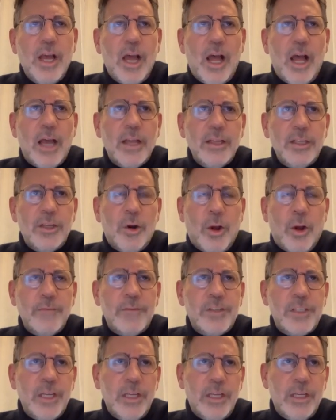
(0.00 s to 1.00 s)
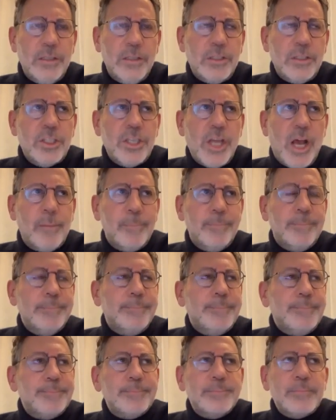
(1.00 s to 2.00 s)
I've seen
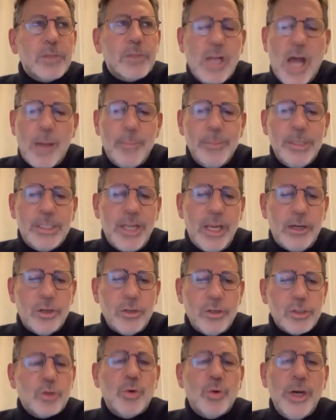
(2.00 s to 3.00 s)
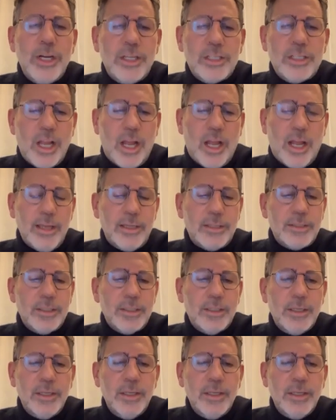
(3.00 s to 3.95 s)
some commentators criticize,